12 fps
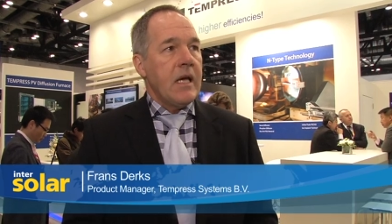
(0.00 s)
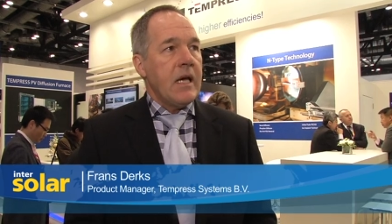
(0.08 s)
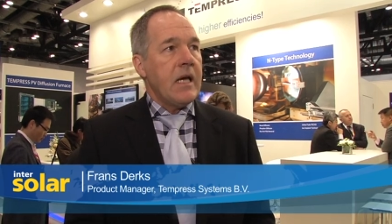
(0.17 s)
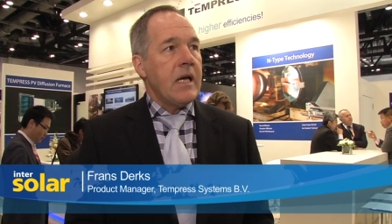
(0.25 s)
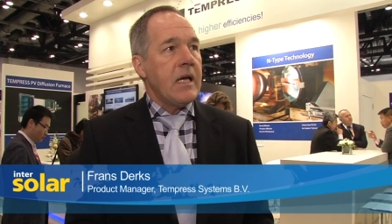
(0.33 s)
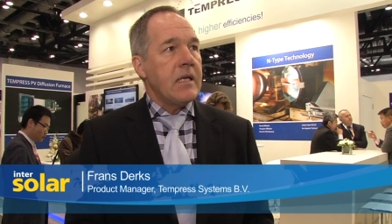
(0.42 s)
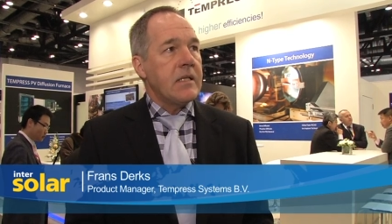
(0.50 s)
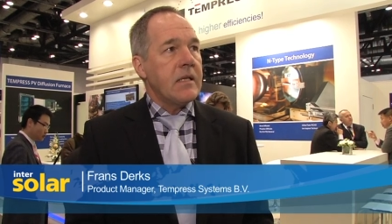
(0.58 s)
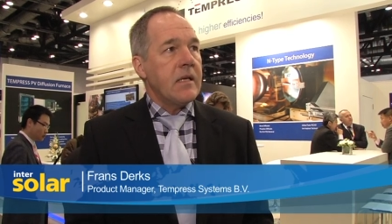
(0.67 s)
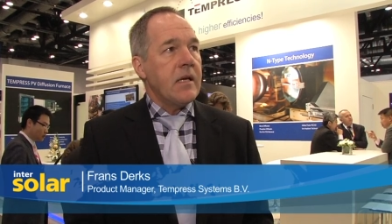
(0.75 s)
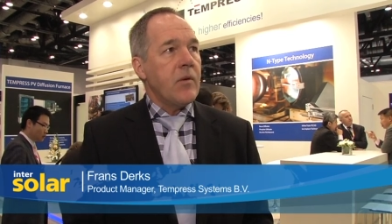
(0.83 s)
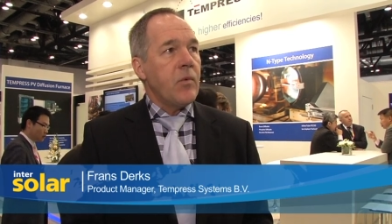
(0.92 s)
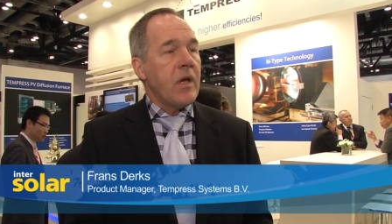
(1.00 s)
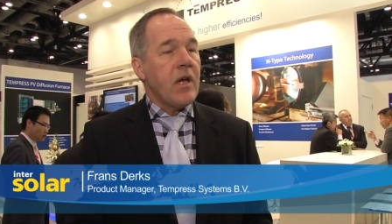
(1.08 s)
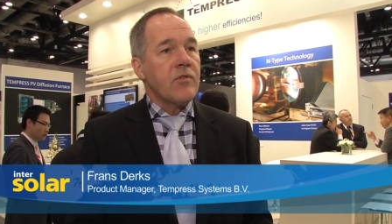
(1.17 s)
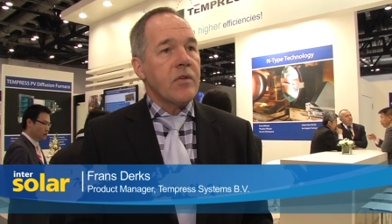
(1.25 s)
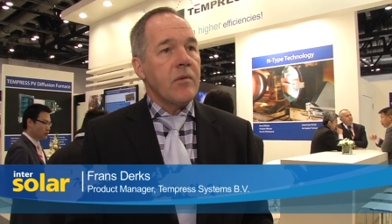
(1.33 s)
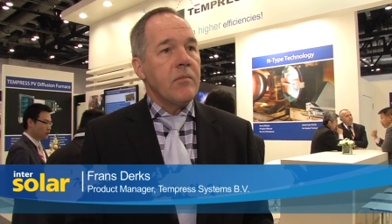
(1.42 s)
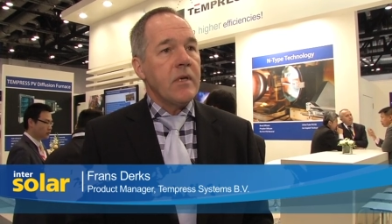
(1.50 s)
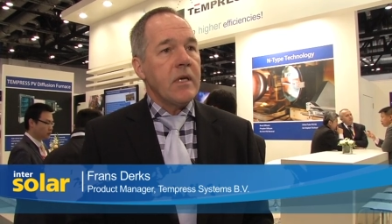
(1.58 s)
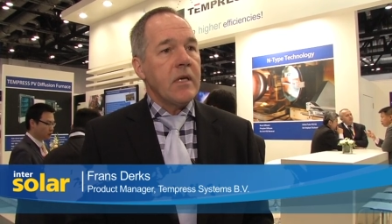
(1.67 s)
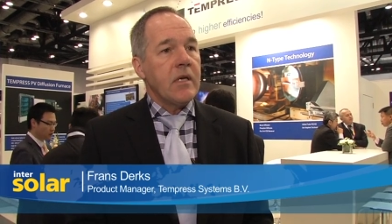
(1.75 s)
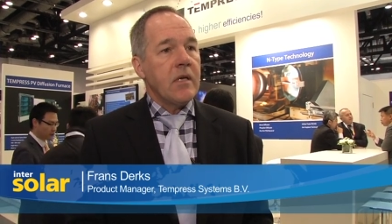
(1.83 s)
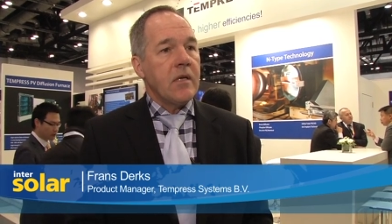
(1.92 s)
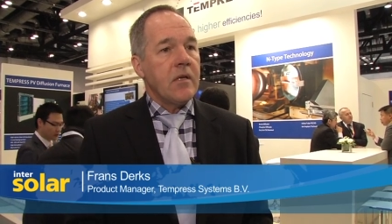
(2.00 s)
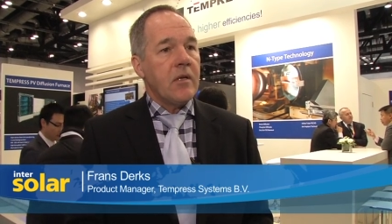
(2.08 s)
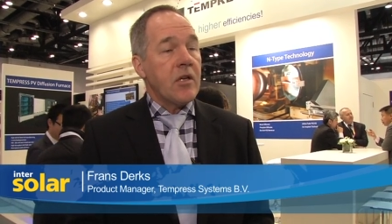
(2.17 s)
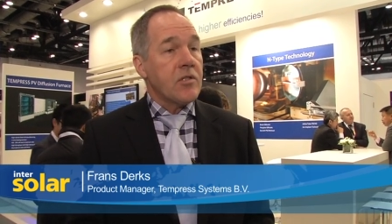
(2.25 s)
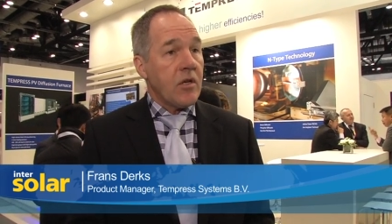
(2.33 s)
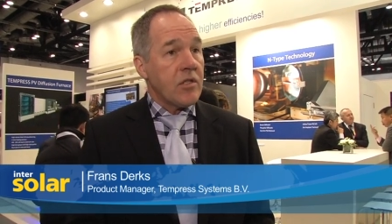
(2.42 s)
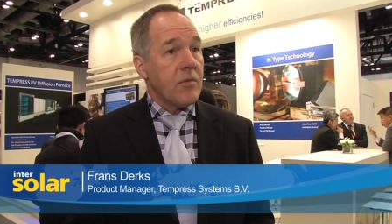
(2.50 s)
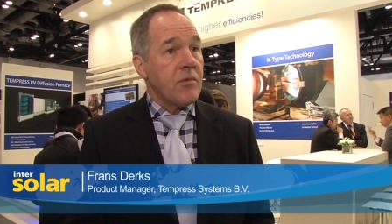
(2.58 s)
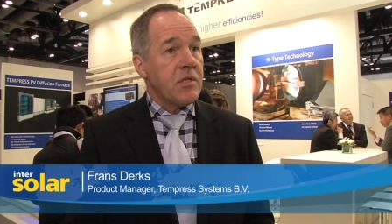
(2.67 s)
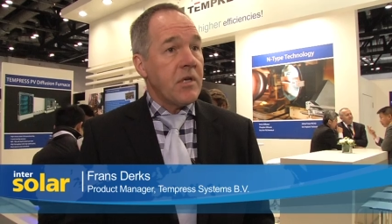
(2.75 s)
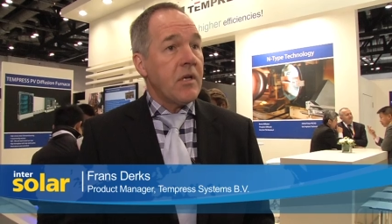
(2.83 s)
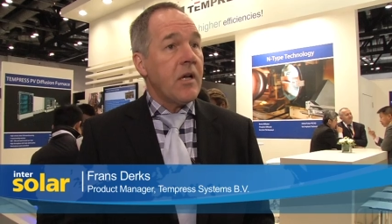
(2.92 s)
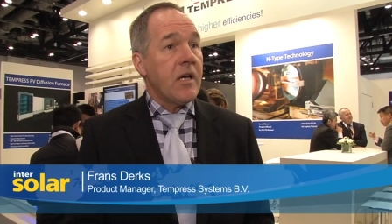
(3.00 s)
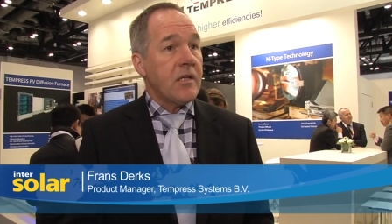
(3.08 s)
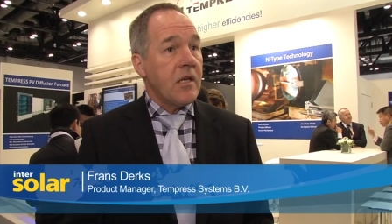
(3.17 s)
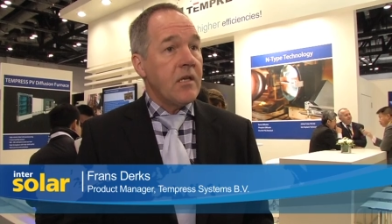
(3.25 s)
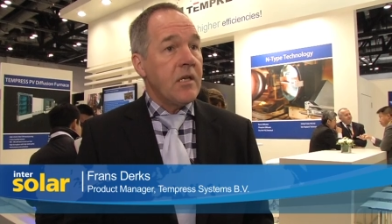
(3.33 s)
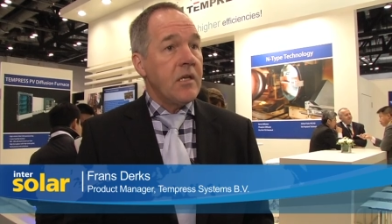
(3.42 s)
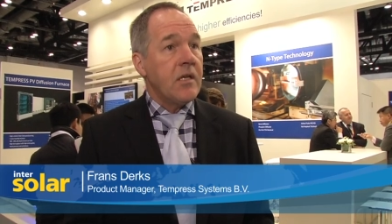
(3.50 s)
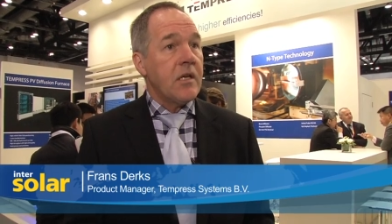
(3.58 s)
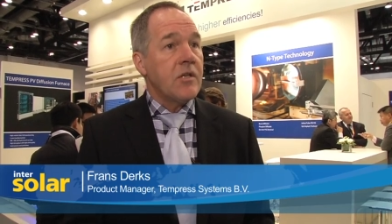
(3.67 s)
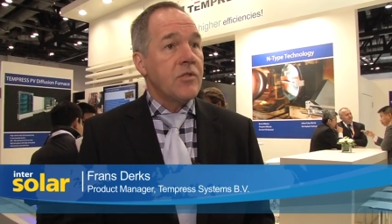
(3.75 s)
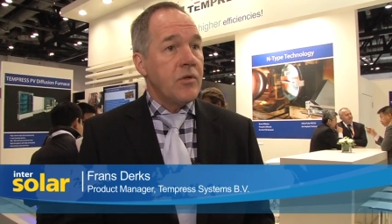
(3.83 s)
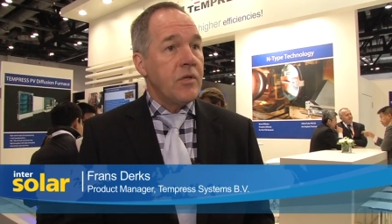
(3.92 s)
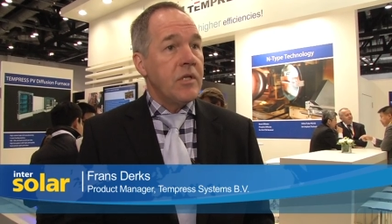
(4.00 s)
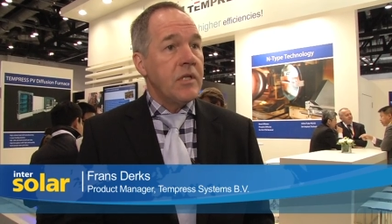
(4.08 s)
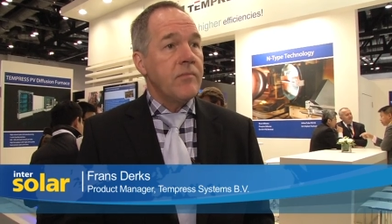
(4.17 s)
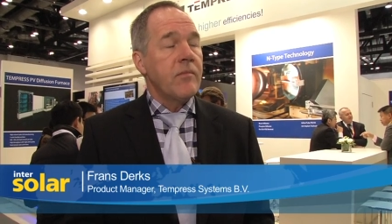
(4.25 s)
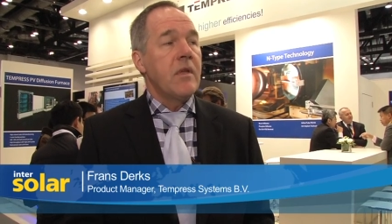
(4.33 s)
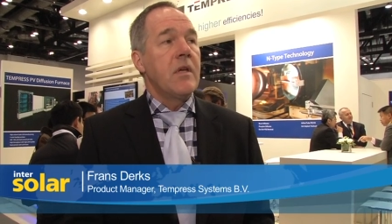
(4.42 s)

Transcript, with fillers: and uh, we have some uh, uh large customers here like Yingli and Julie.